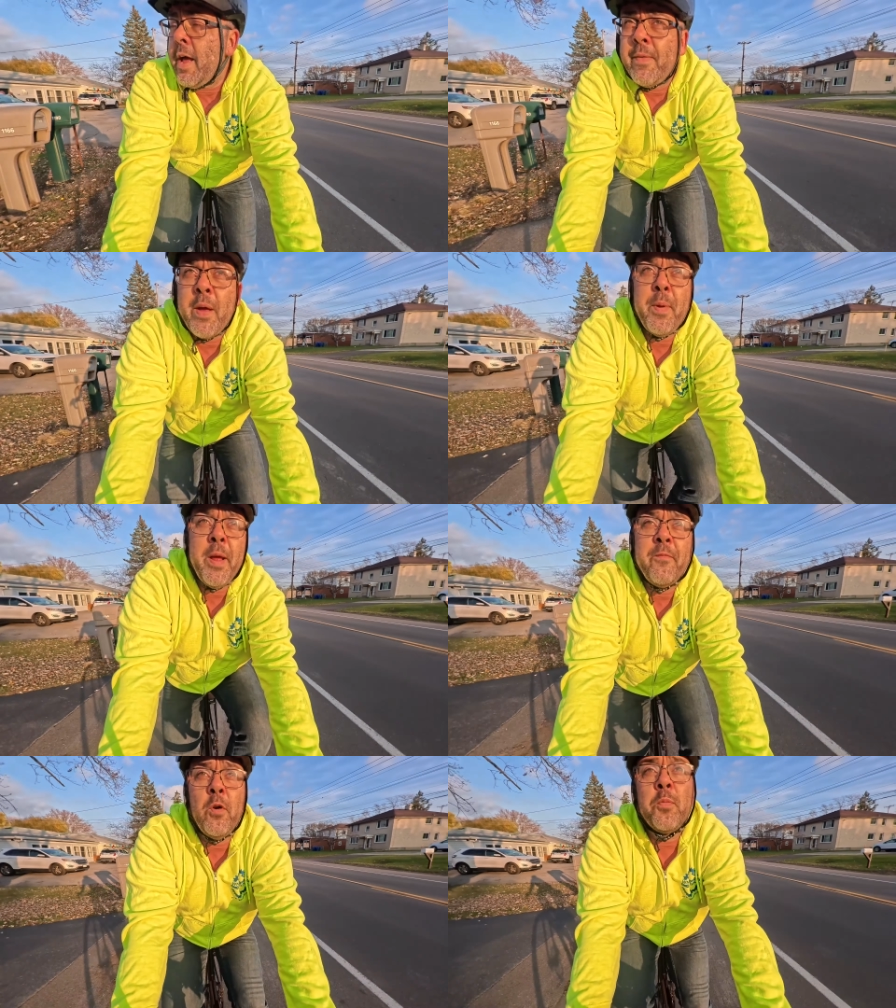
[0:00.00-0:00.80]
if I
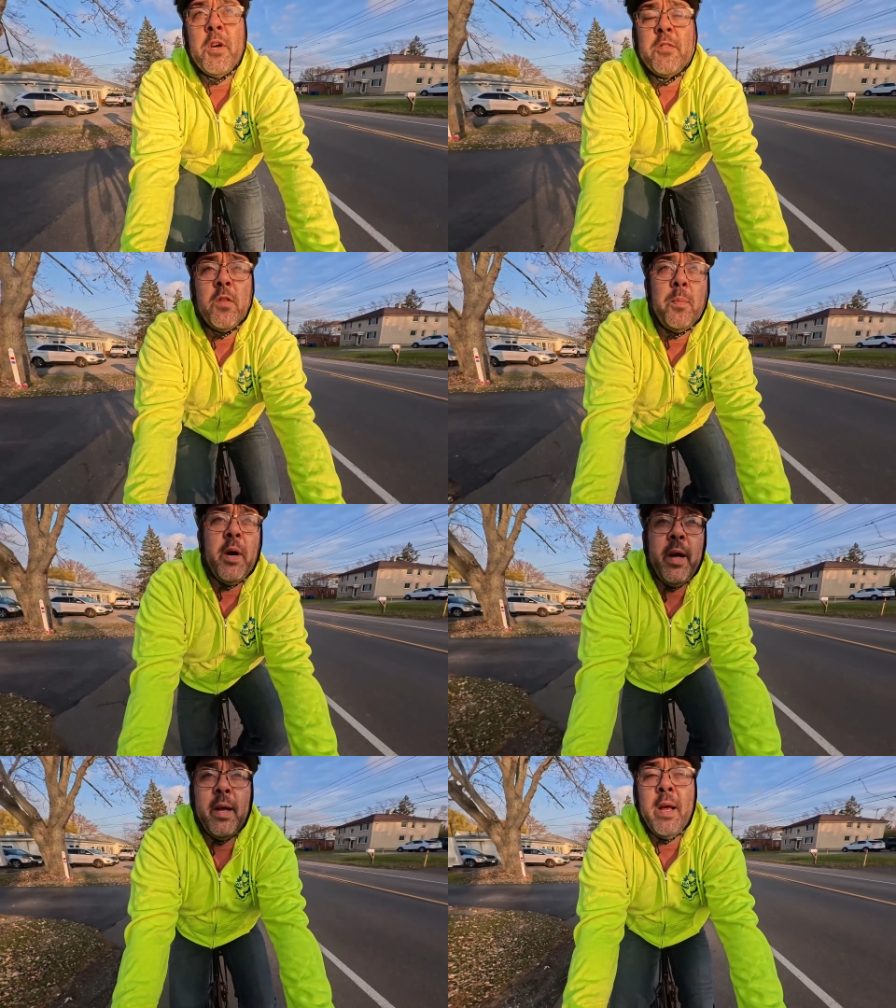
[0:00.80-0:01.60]
paid full price for the
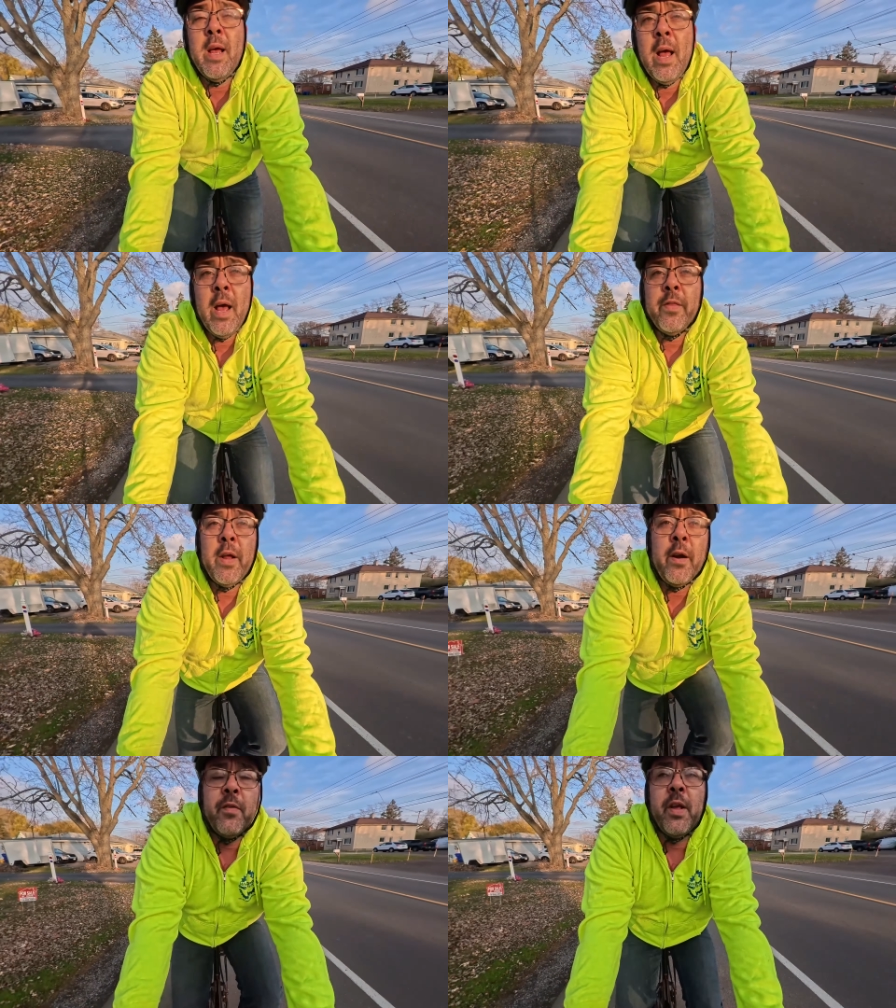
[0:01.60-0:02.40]
bike and
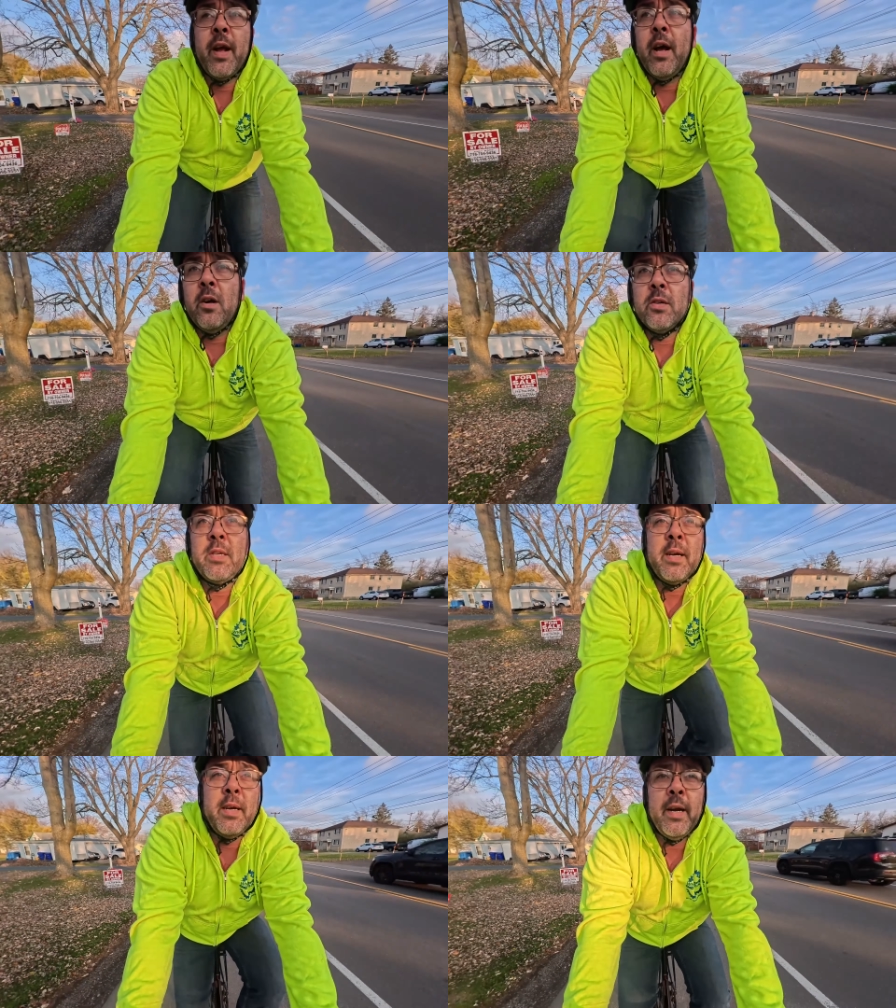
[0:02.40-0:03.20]
then everything
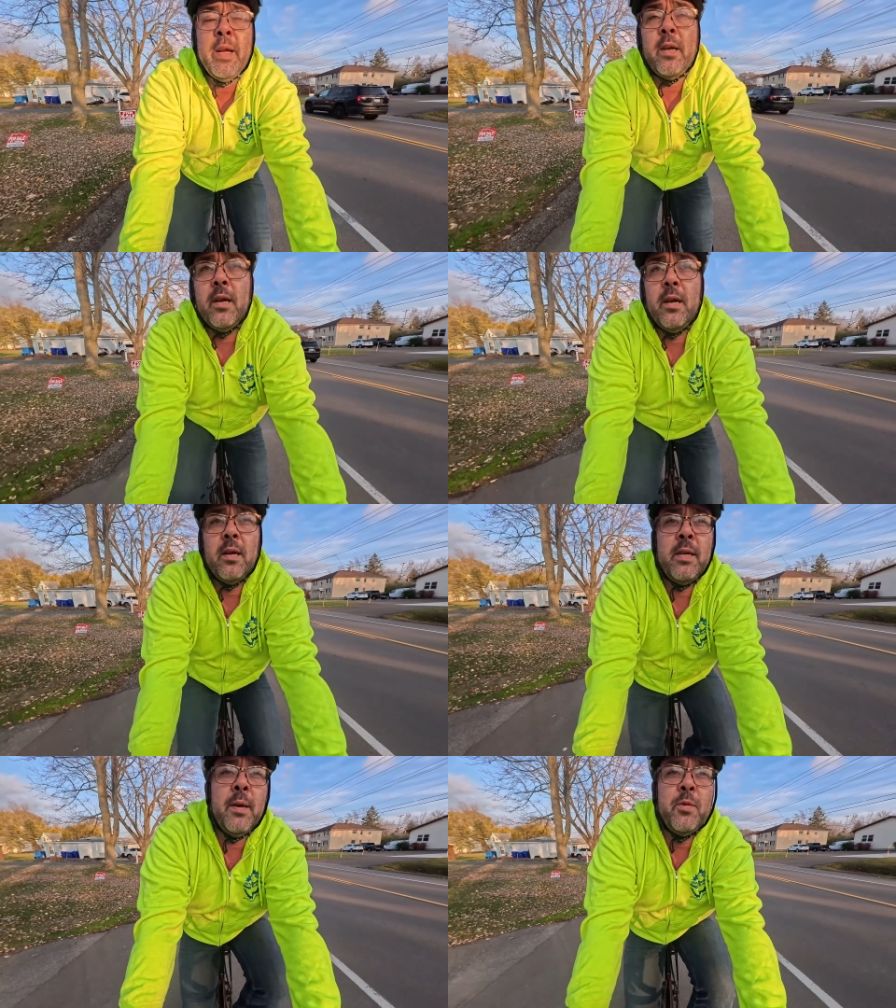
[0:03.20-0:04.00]
else I did
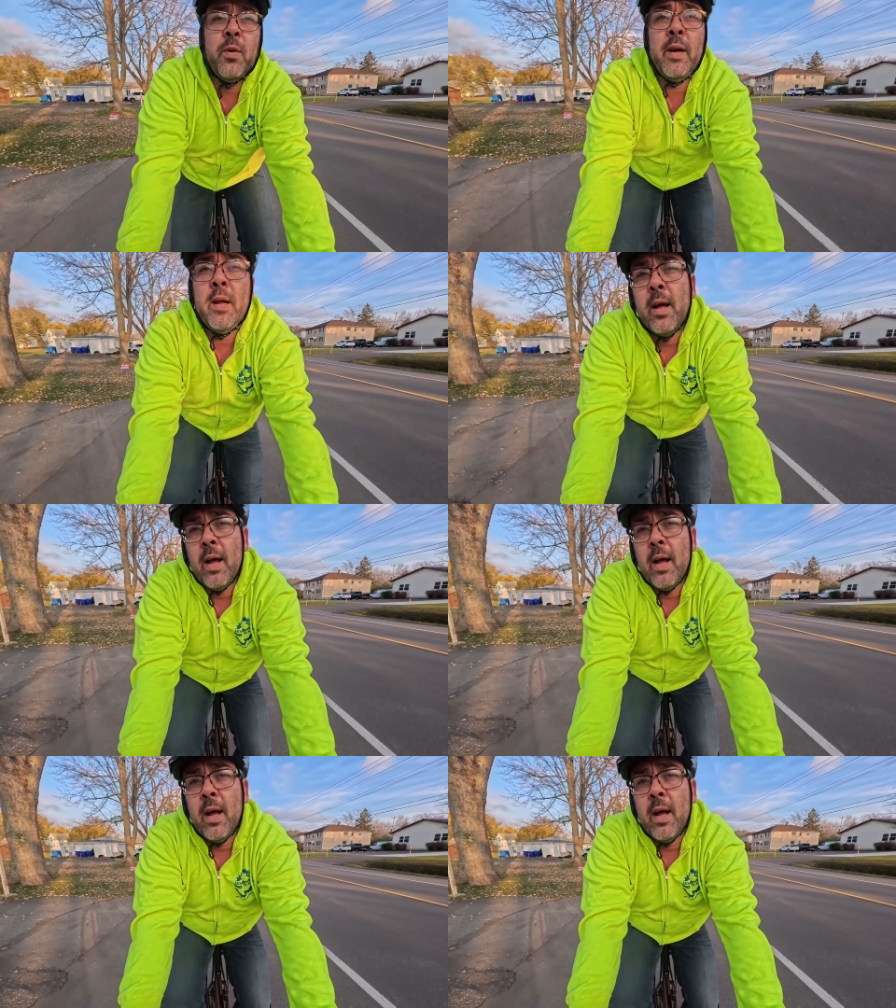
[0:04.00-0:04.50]
to it,